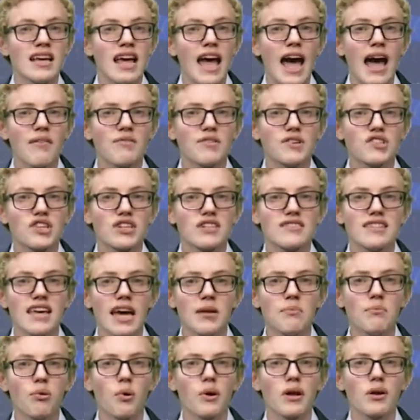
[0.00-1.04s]
averaging
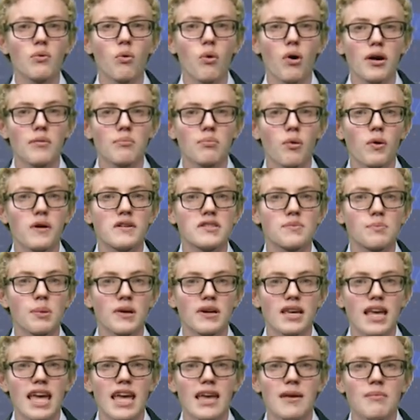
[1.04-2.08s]
10.1 points per
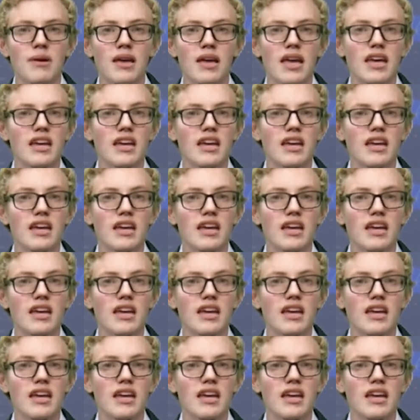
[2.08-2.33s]
game